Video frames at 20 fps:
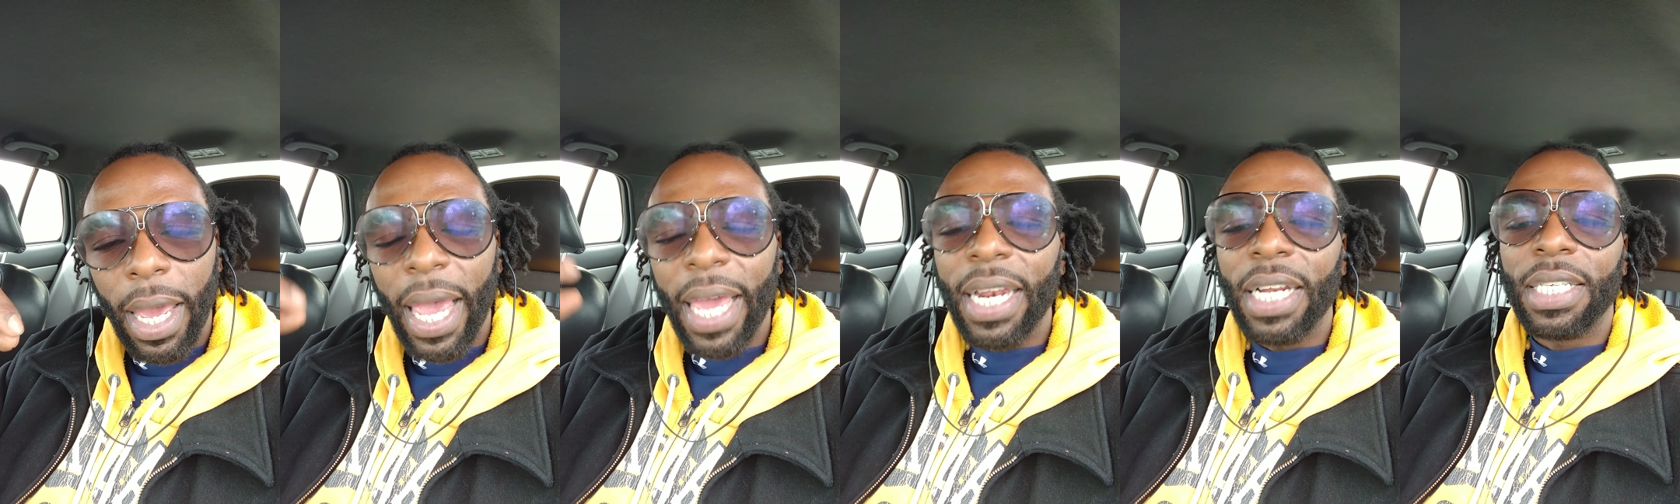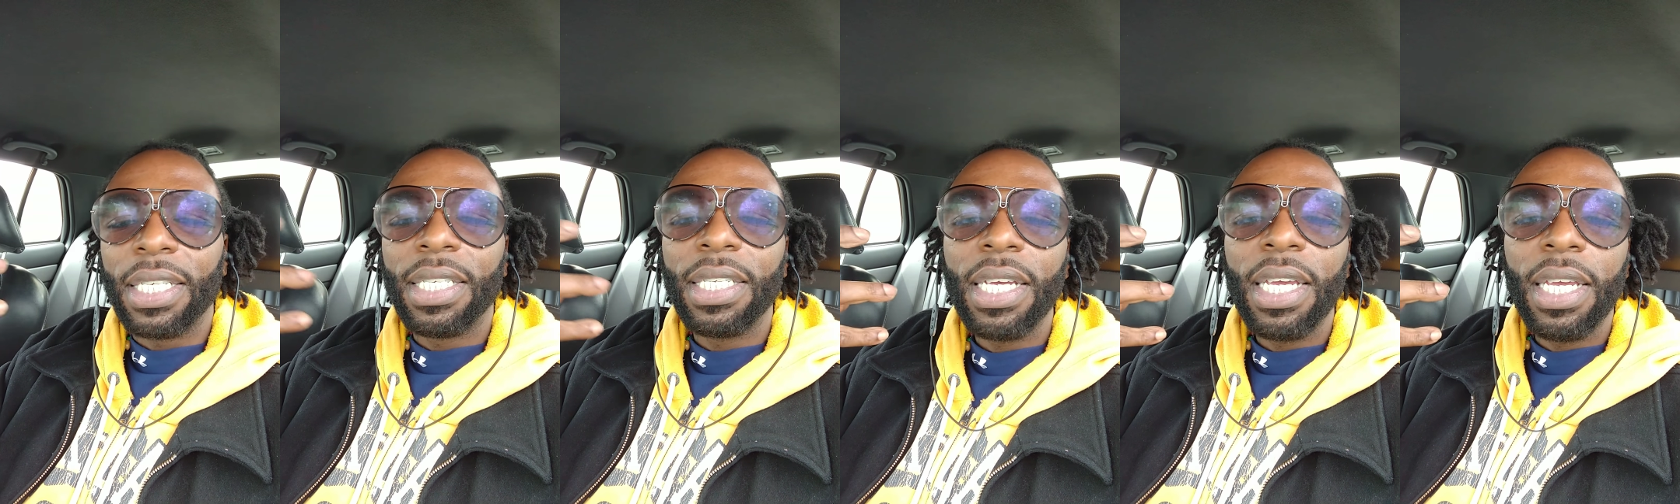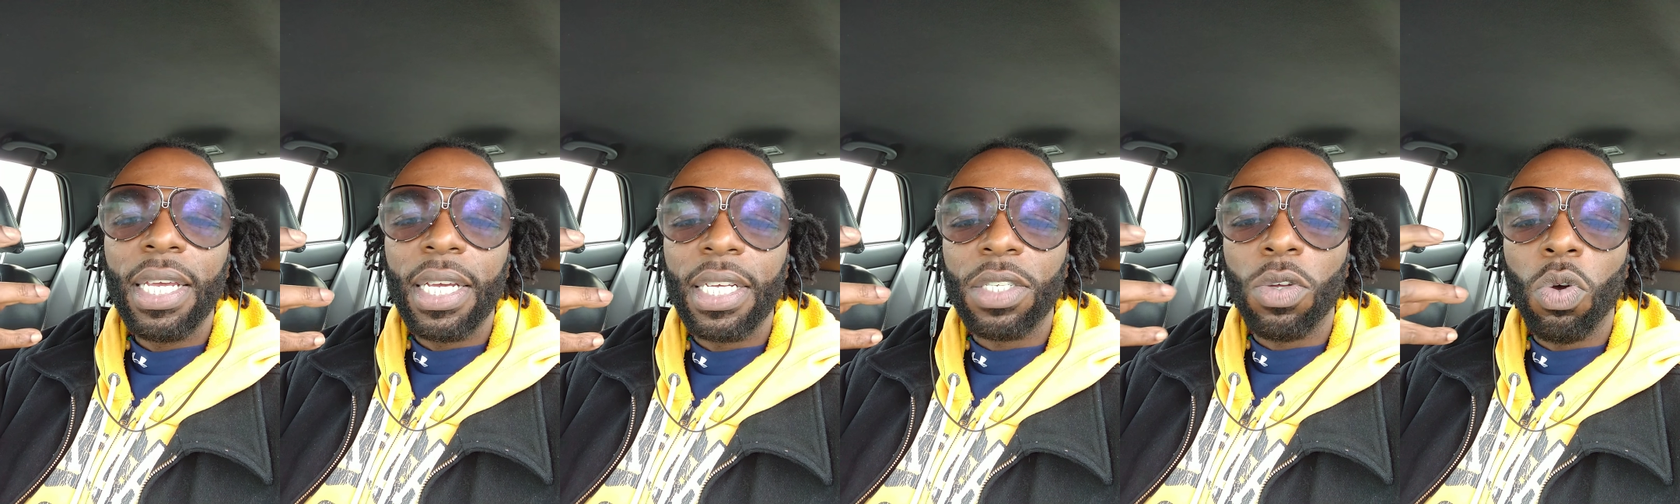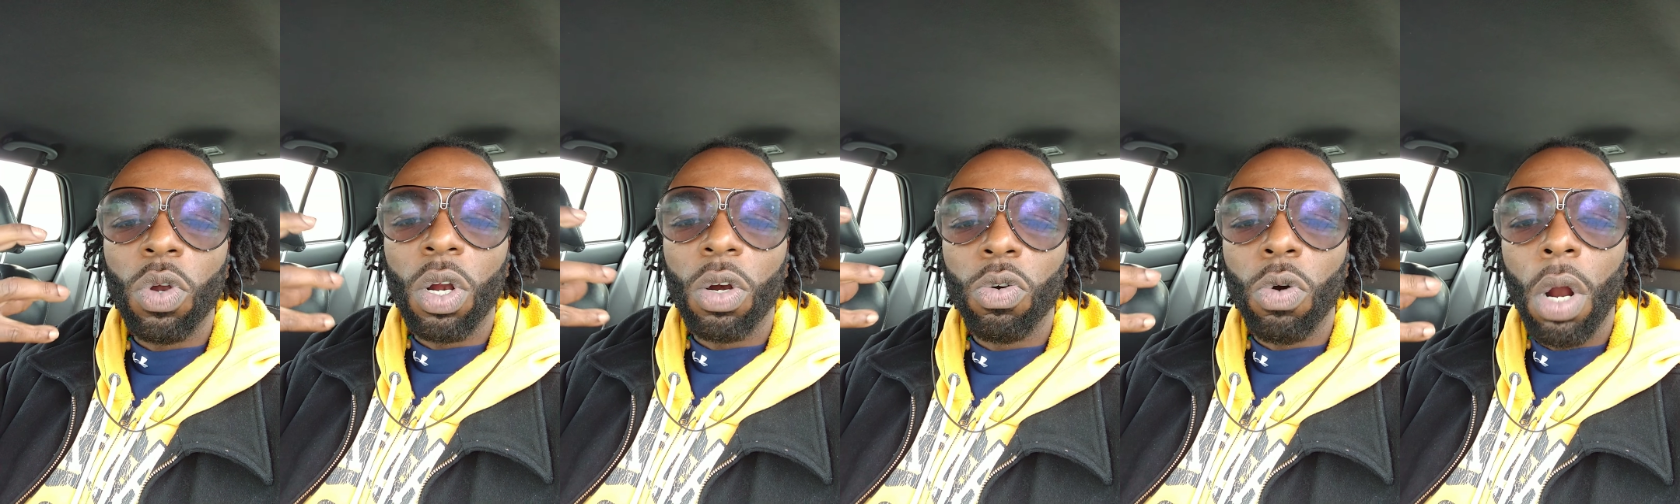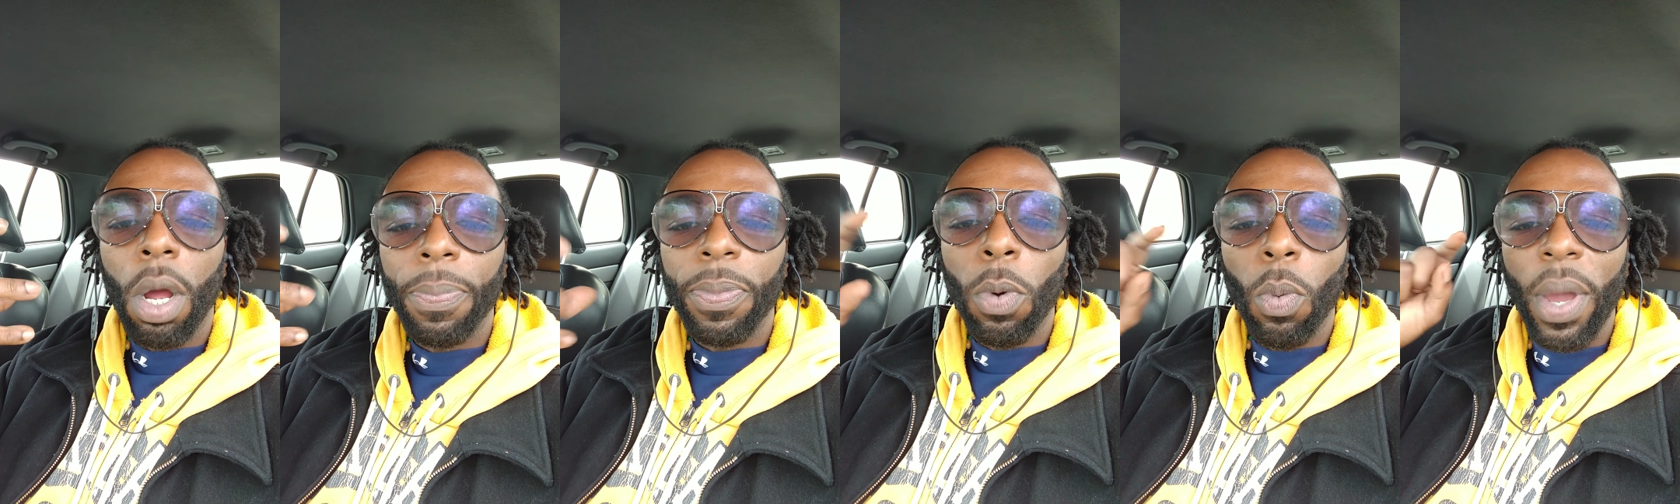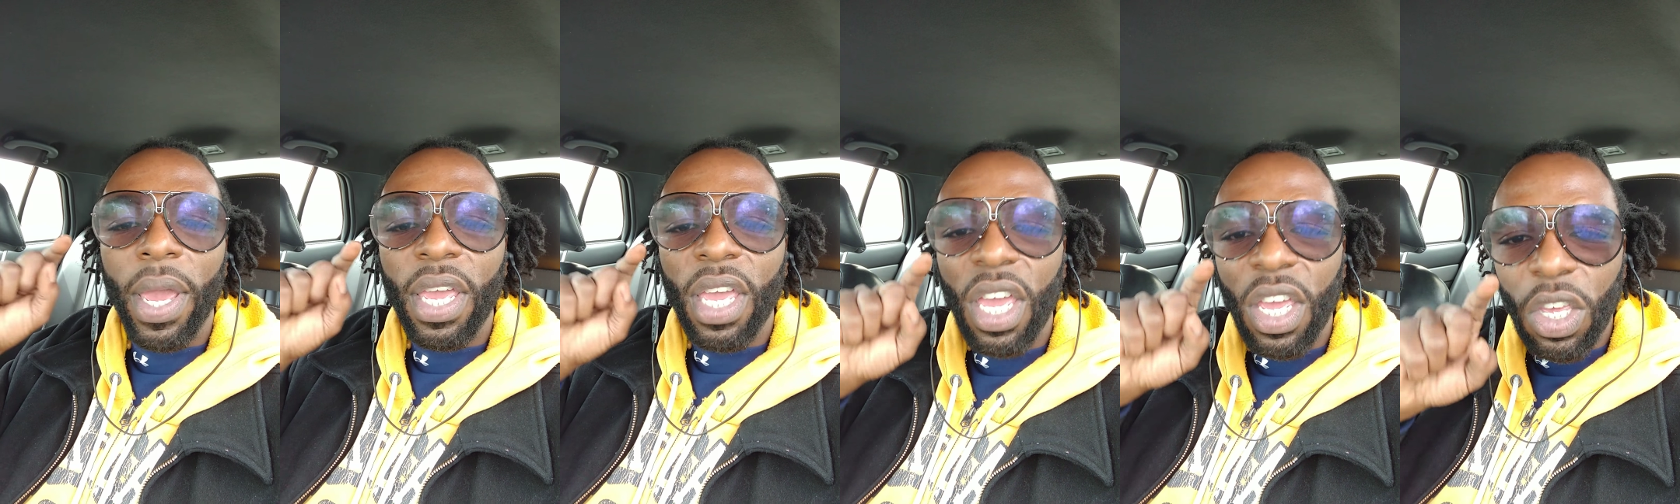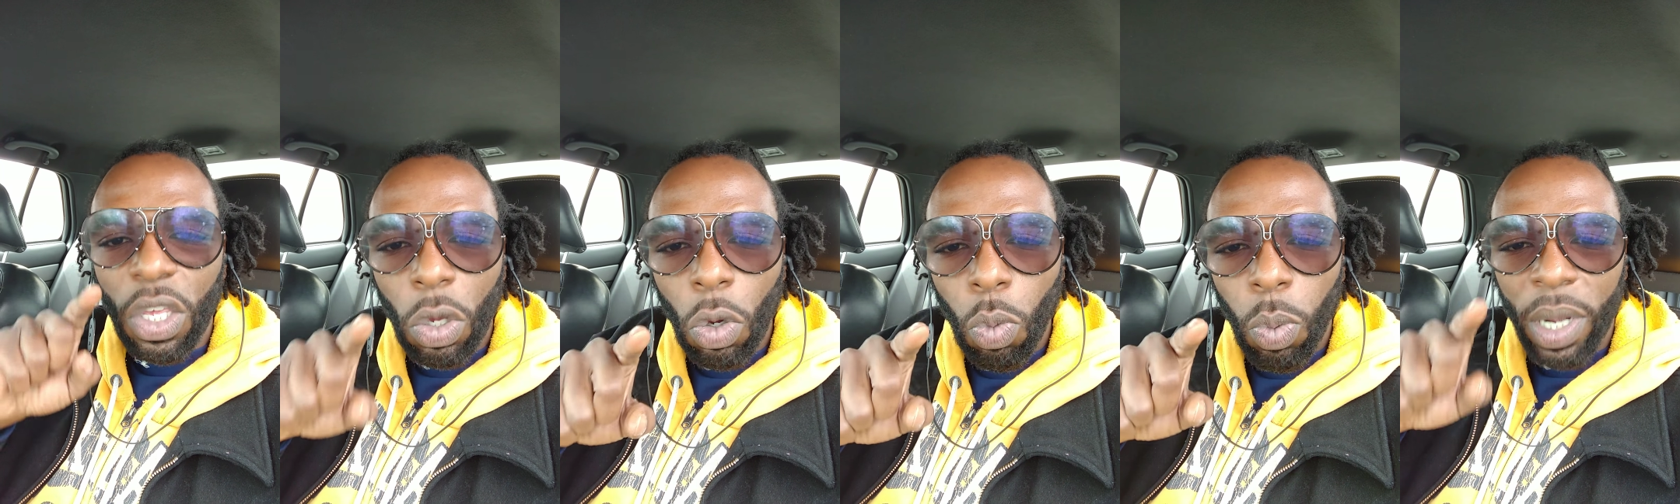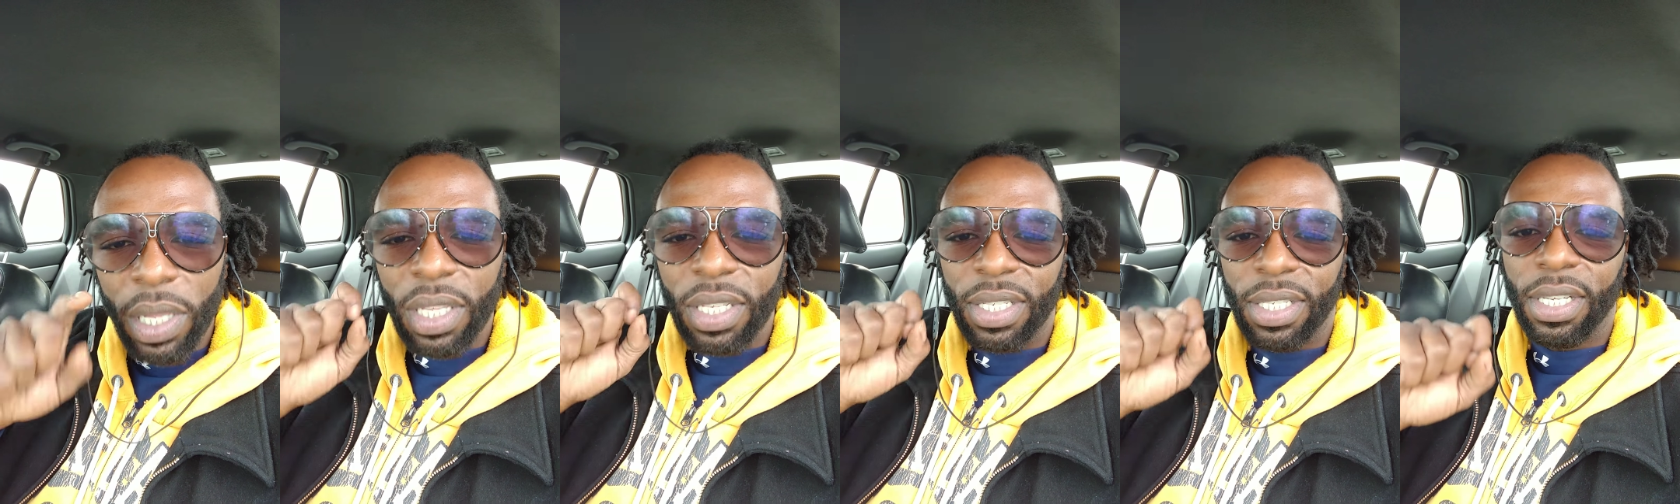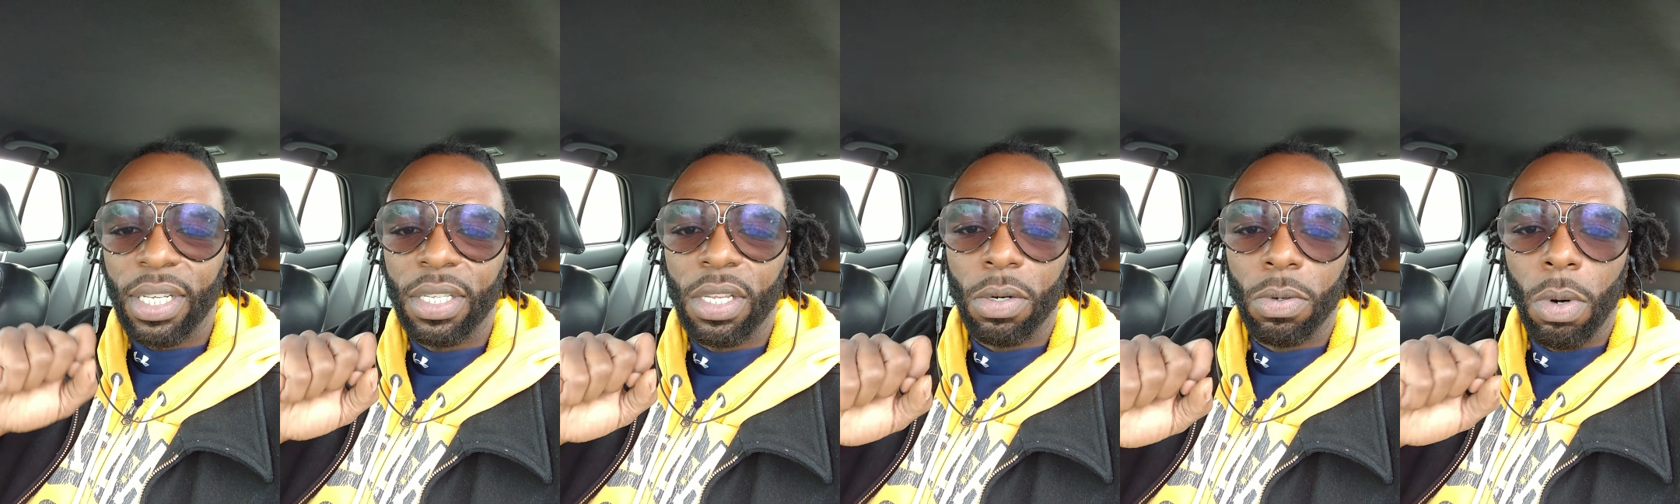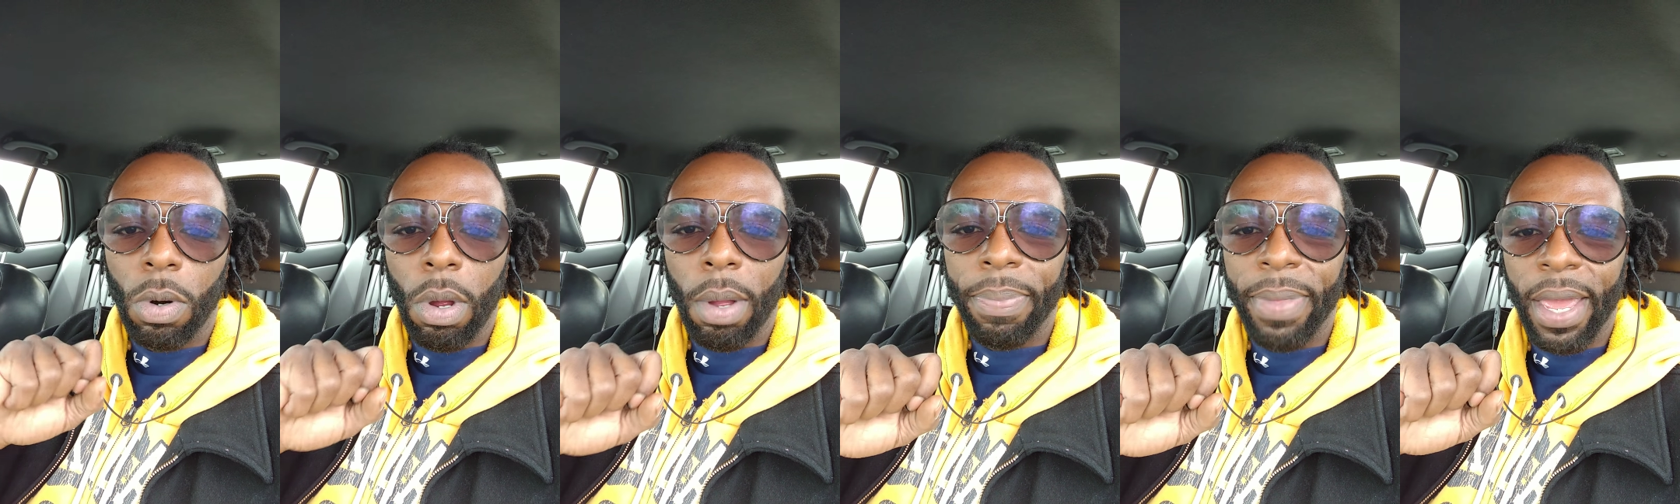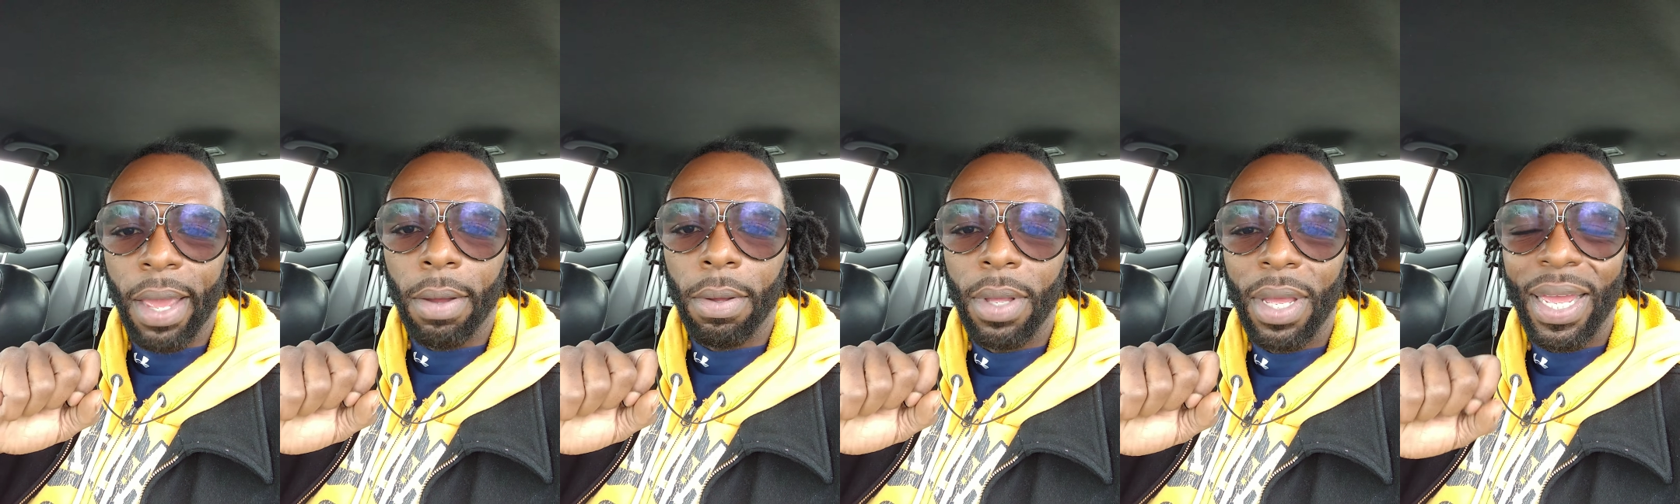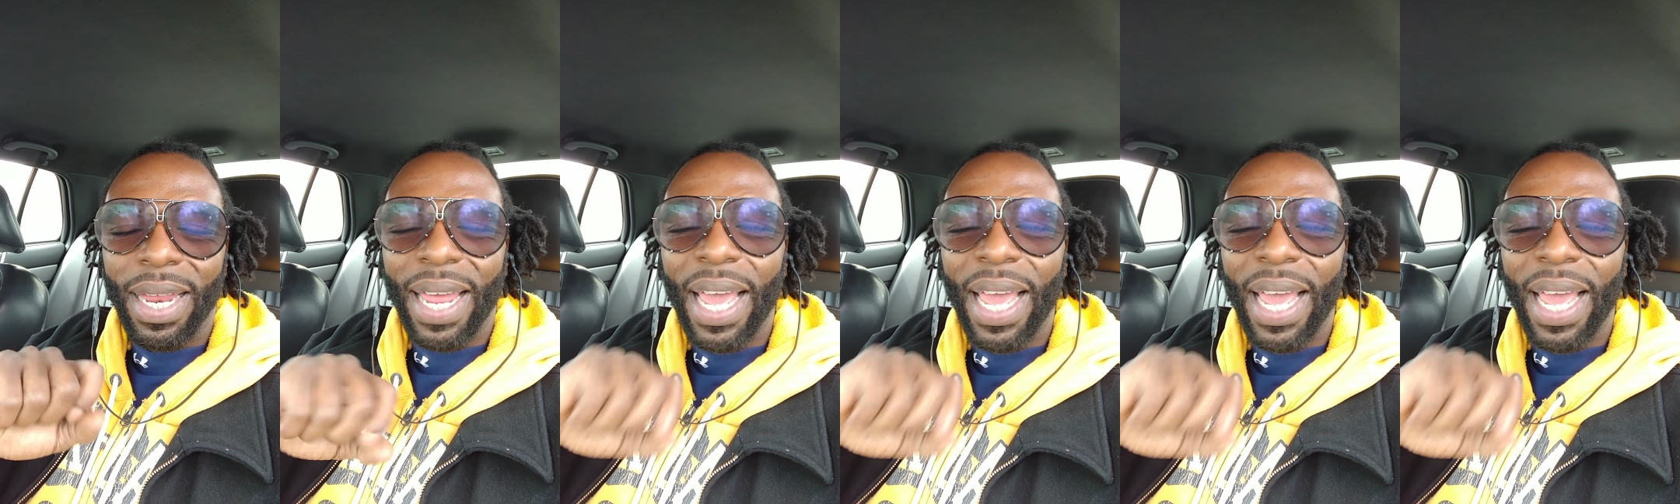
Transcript: and the seed is going to grow up the way you want the seed to grow up now.